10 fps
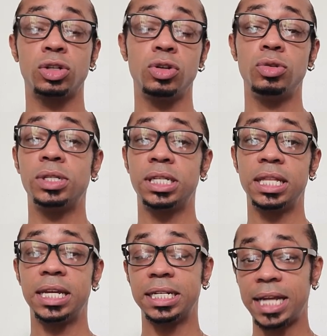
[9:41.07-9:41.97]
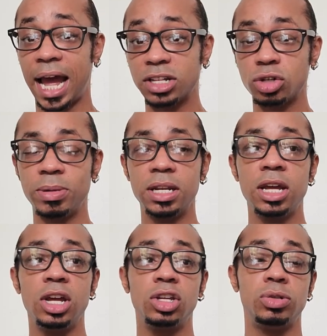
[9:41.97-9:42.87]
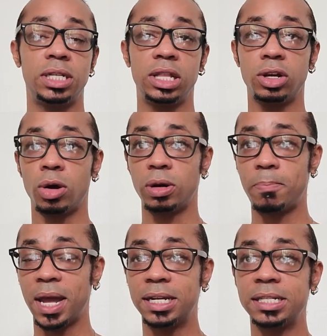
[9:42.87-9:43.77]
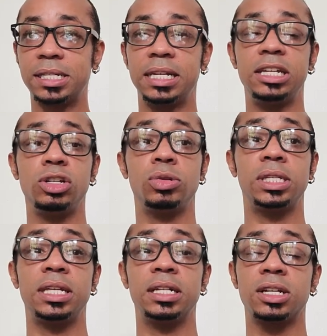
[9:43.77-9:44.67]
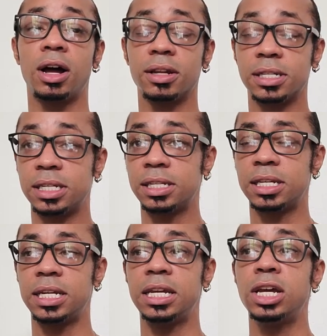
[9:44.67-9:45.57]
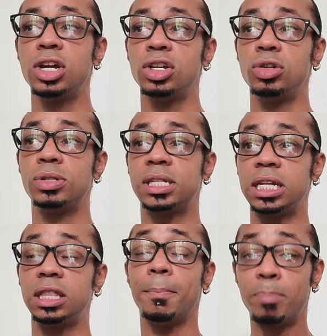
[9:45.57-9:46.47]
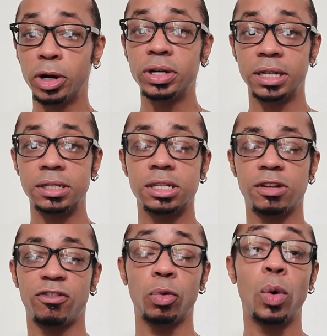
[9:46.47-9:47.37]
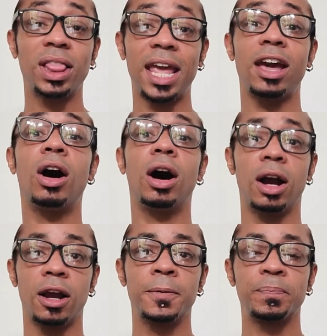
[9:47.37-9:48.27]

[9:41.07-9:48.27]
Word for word: So you see the attachment, you see the codependency, you see the toxicity, you see the burdens for what they are.